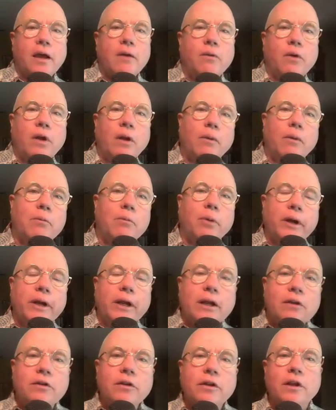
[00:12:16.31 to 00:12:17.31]
And what I want to
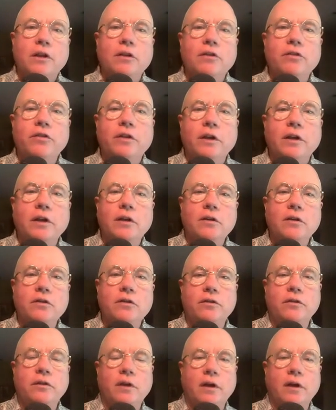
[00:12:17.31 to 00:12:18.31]
bring into this
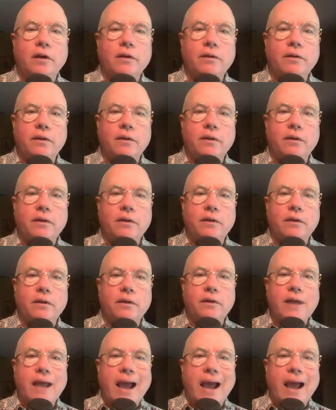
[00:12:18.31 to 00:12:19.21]
is the